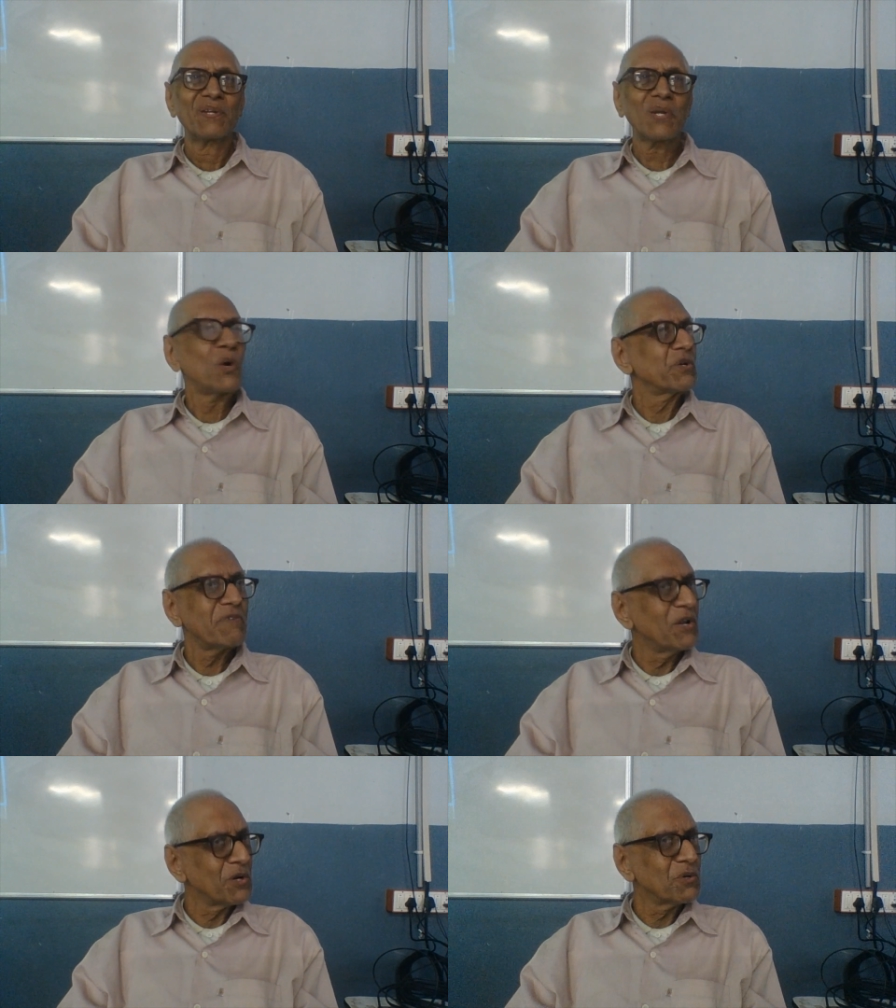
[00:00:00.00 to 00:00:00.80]
Now it
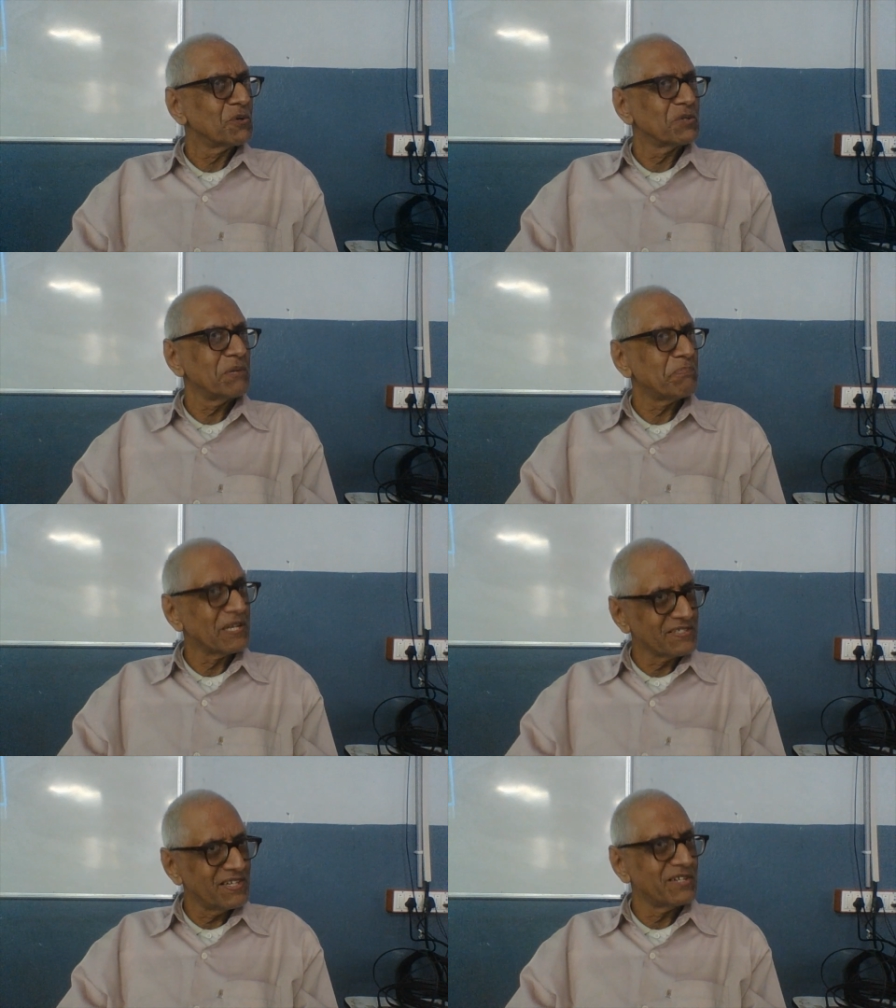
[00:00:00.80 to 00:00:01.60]
will not go to the
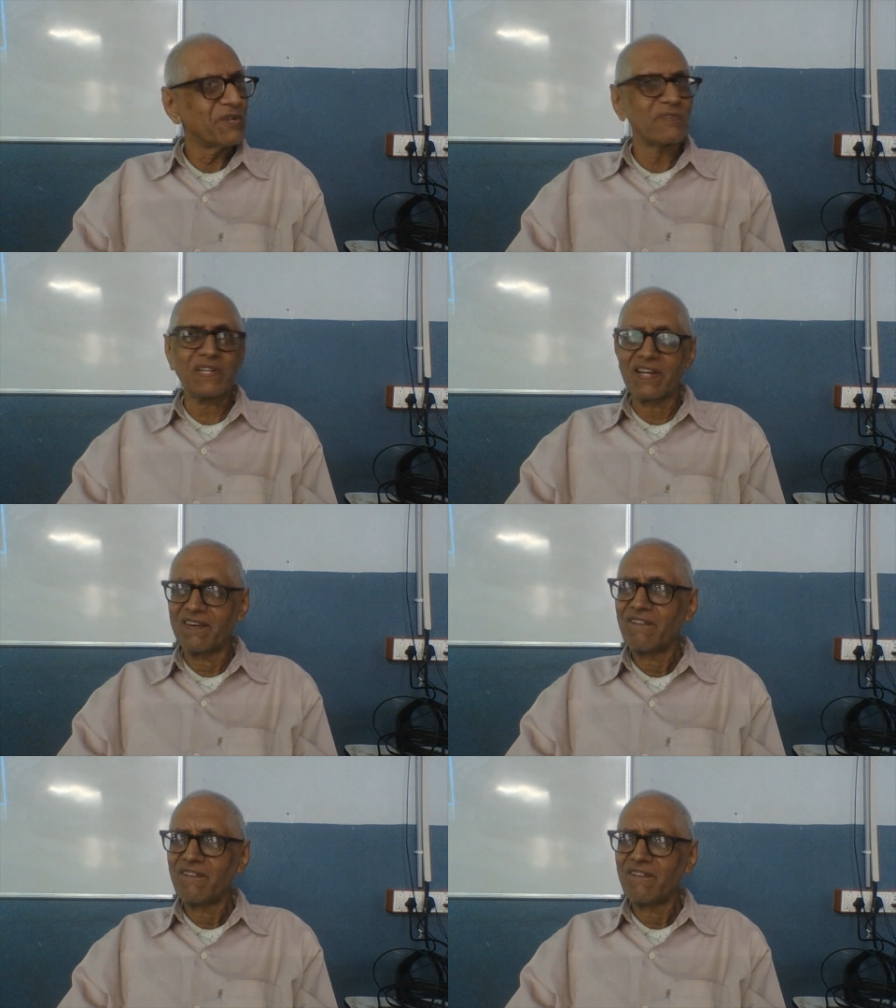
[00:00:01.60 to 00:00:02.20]
President of India.